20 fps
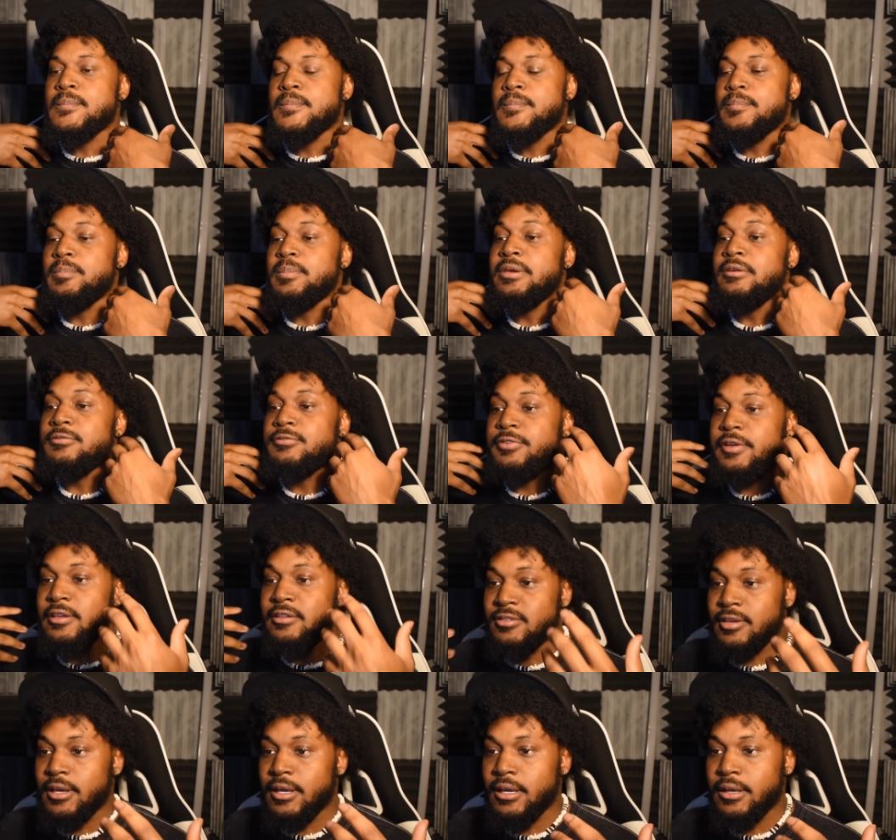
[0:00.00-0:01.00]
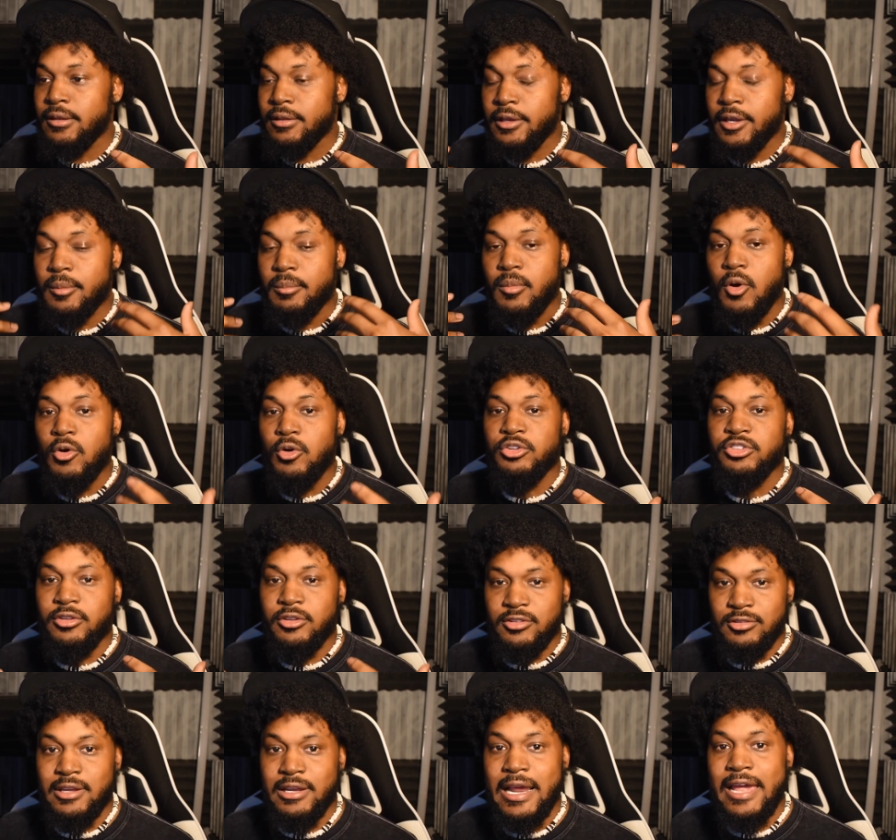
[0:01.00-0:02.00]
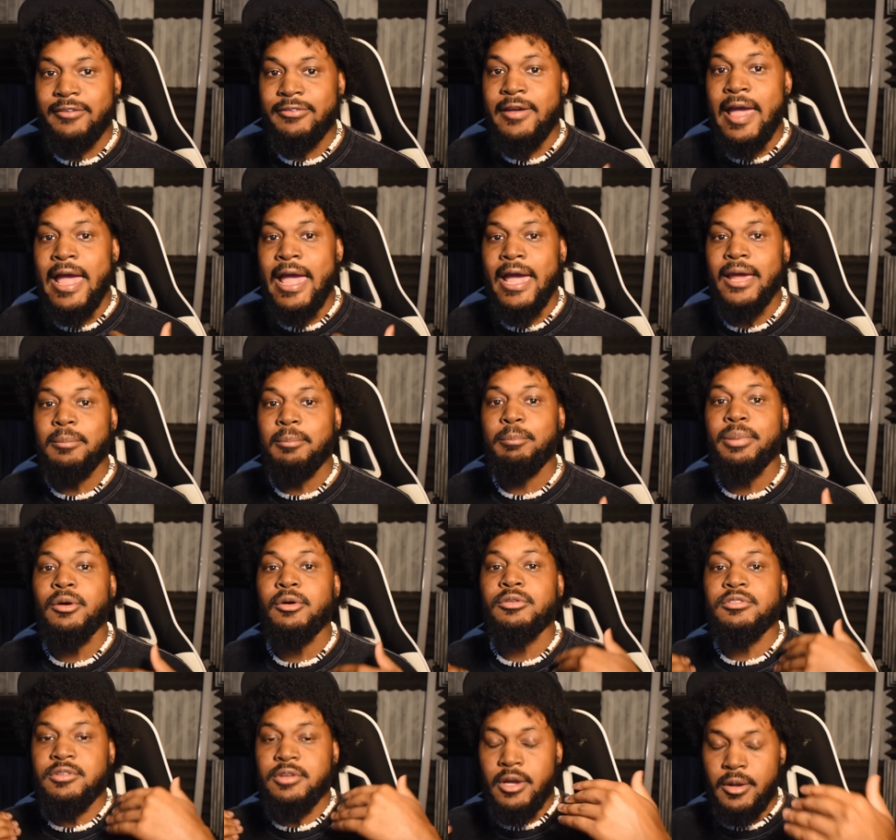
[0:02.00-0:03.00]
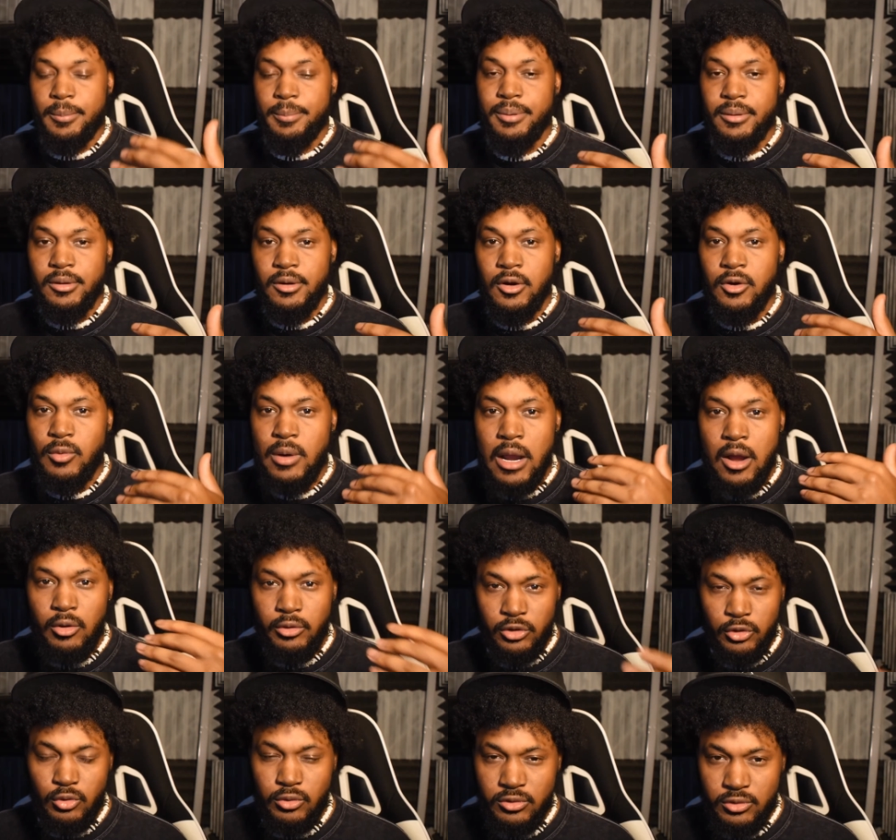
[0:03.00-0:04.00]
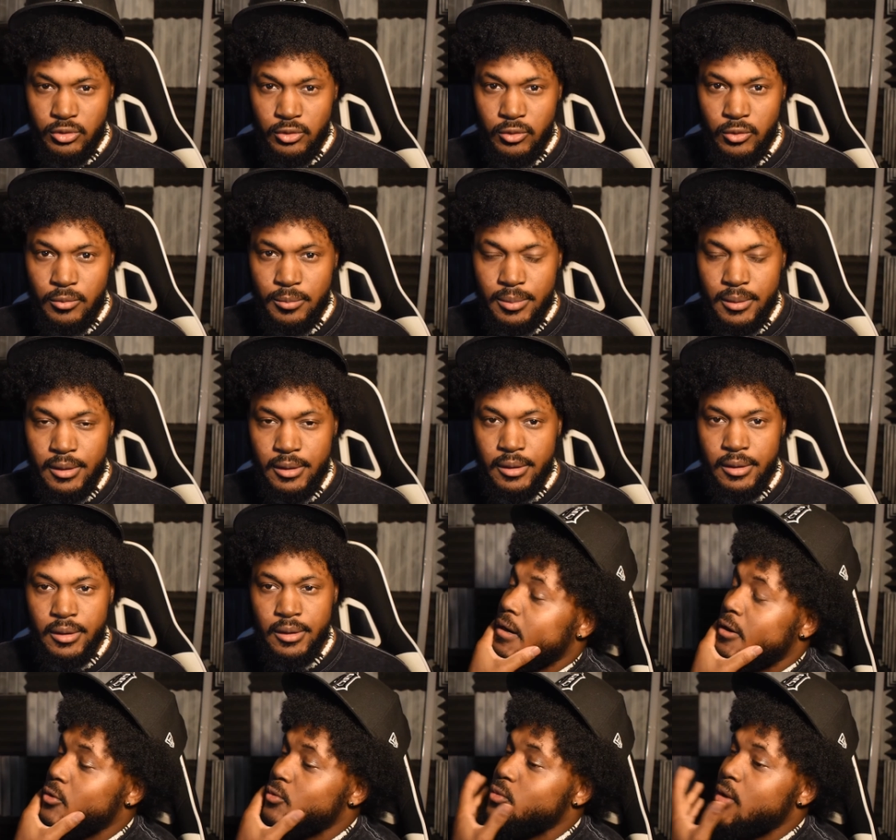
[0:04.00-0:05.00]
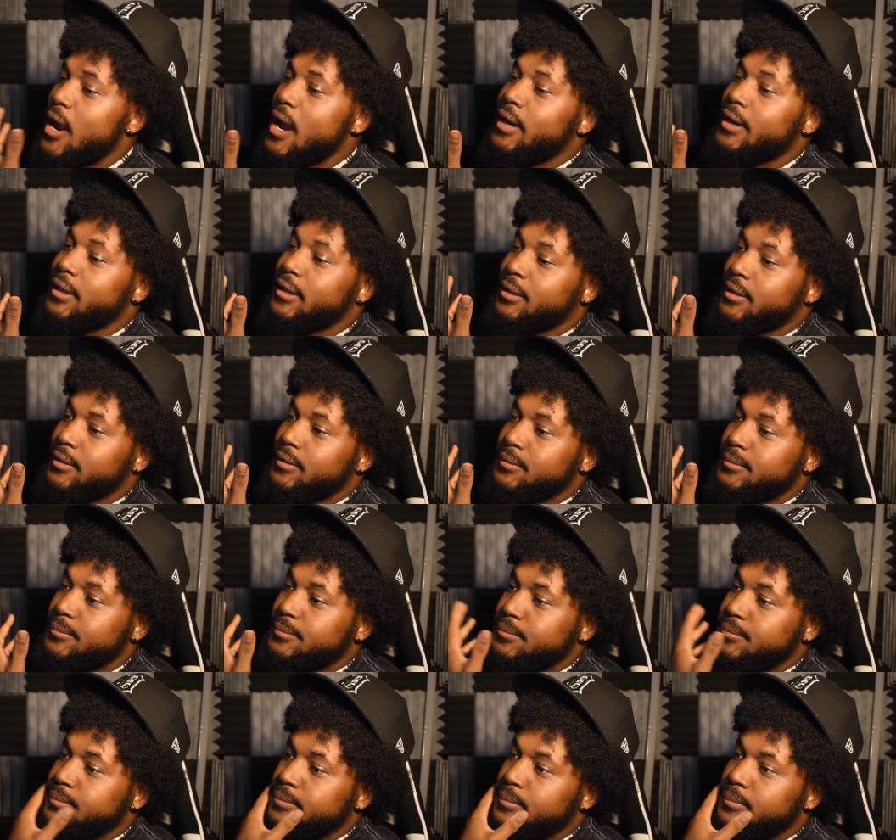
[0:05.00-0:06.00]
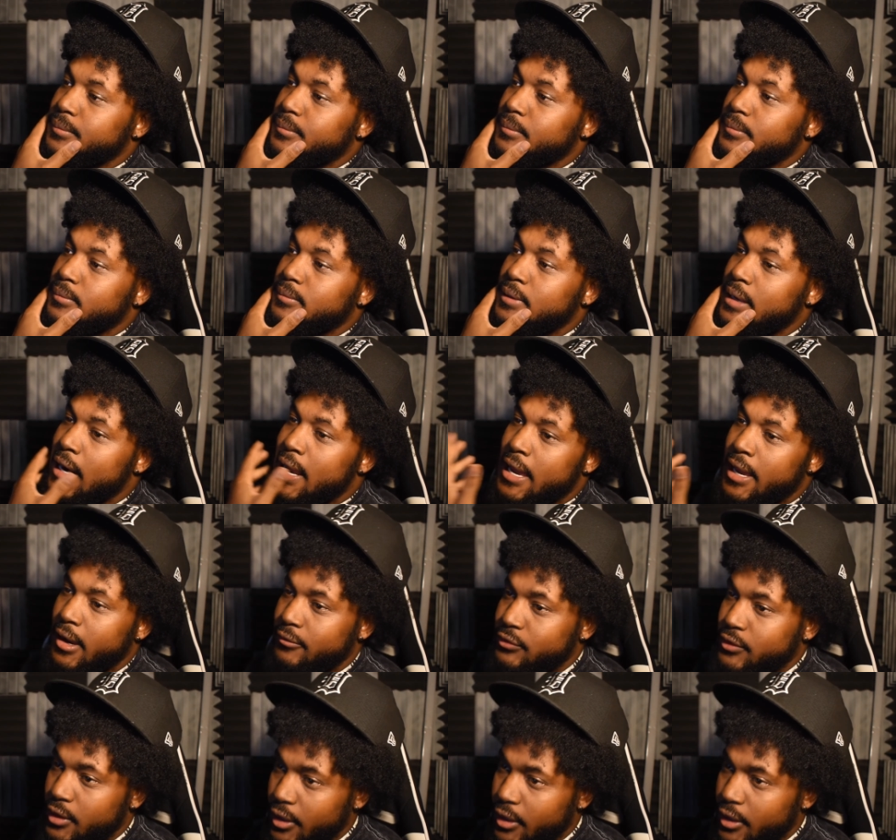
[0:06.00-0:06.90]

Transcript: me venting the emotions that I've had built up around YouTube. Ironic that I have to